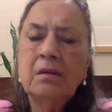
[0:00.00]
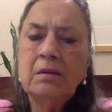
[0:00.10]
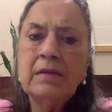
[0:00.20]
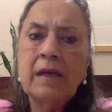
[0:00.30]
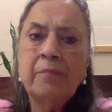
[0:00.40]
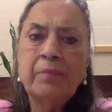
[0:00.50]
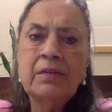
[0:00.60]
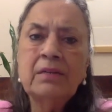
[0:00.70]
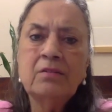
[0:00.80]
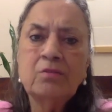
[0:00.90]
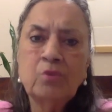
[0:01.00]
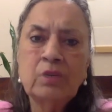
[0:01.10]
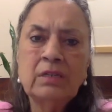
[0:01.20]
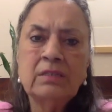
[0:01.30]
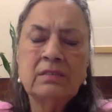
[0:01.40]
temple in
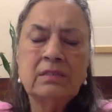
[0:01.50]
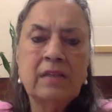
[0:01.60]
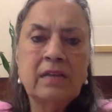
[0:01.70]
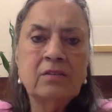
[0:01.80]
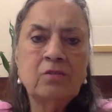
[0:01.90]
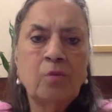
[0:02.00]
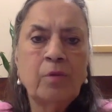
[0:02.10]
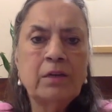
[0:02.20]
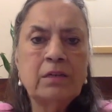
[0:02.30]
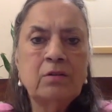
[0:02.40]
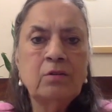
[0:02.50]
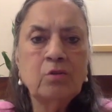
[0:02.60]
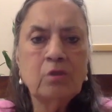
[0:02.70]
ruins, there's nobody to look